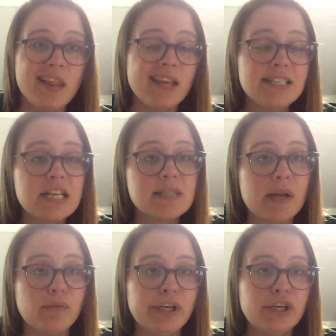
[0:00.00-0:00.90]
That tells
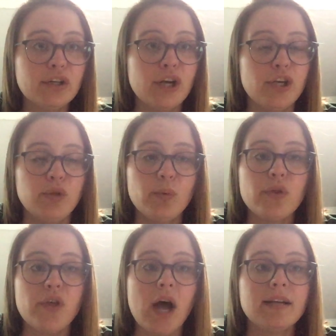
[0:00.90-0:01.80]
my reader a new
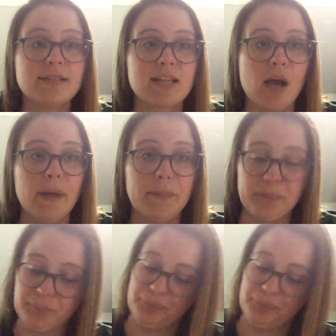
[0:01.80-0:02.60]
thought is coming.